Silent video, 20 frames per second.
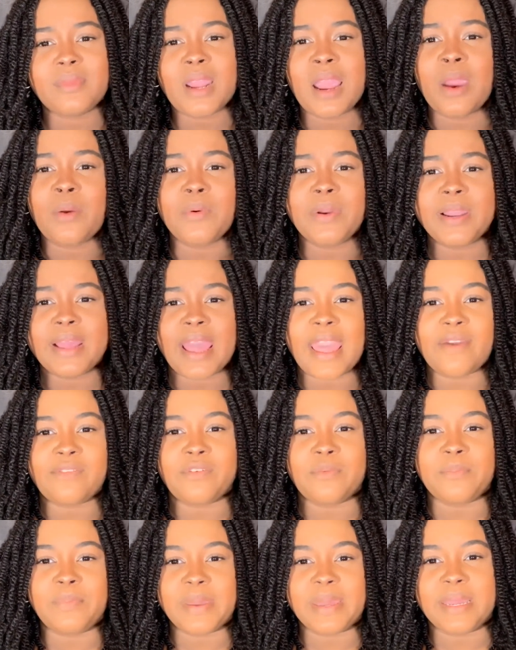I really
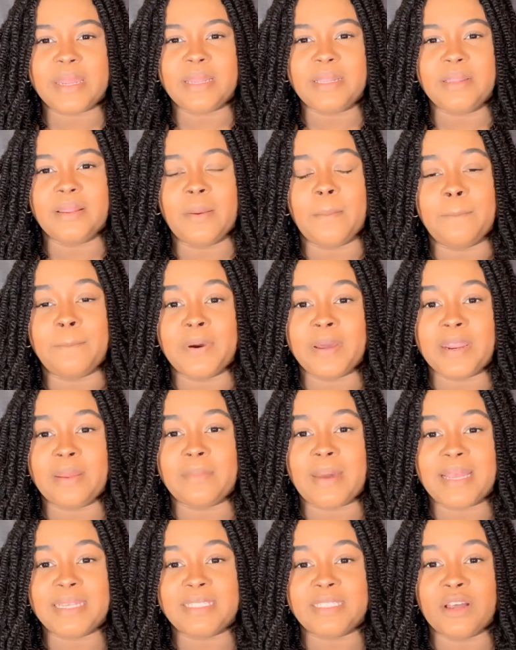haven't been
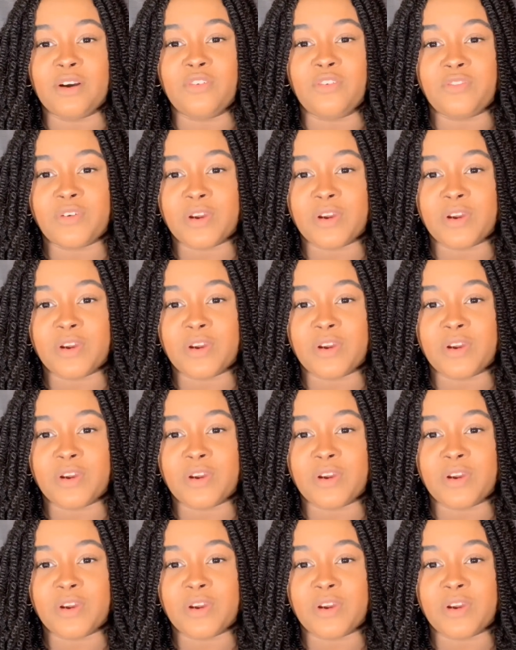putting myself